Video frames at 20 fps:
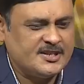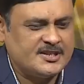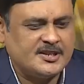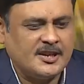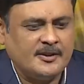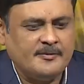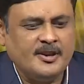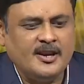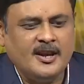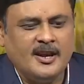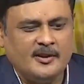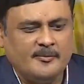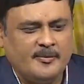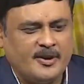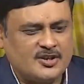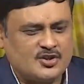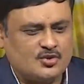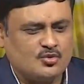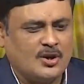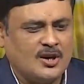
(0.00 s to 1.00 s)
table help
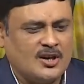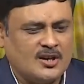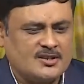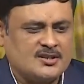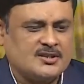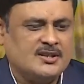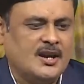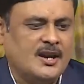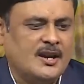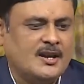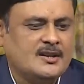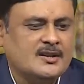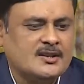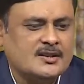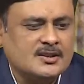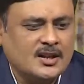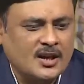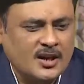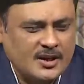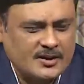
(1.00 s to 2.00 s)
us to understand
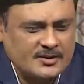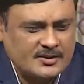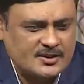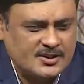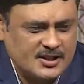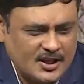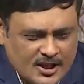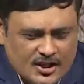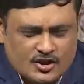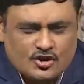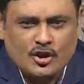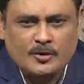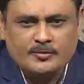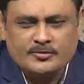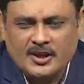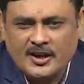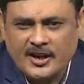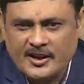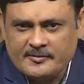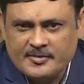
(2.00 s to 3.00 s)
the change of the
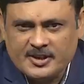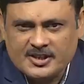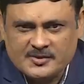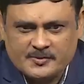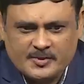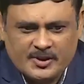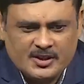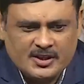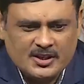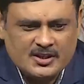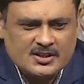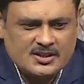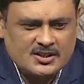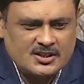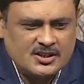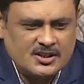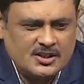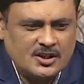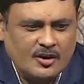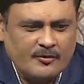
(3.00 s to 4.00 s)
life
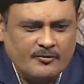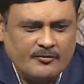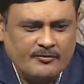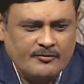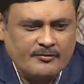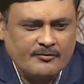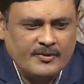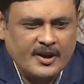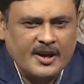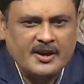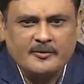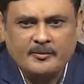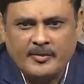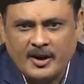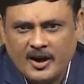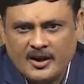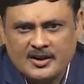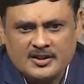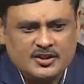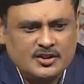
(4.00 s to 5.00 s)
expectancy at
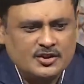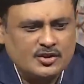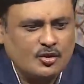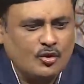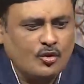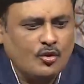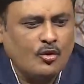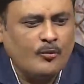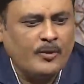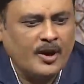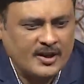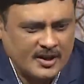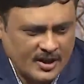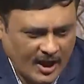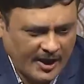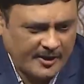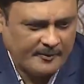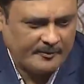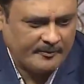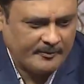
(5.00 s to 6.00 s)
birth over
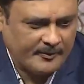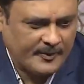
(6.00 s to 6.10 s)
time.